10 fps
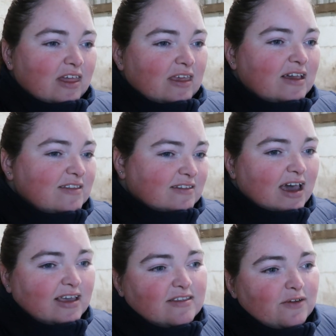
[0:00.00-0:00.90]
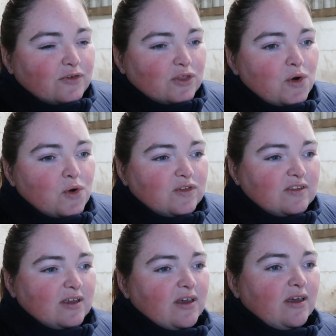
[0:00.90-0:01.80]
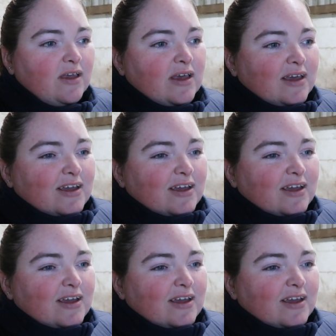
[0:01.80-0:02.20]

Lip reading: I think it's nicer for the horse to